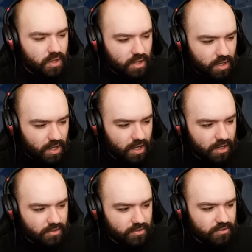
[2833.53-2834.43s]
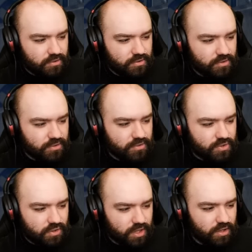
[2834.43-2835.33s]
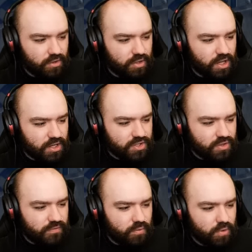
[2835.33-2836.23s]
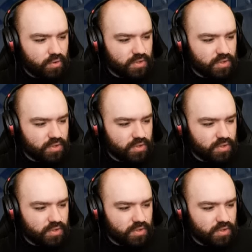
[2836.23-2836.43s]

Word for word: Ah. Sure, I do. Can I ask you a few more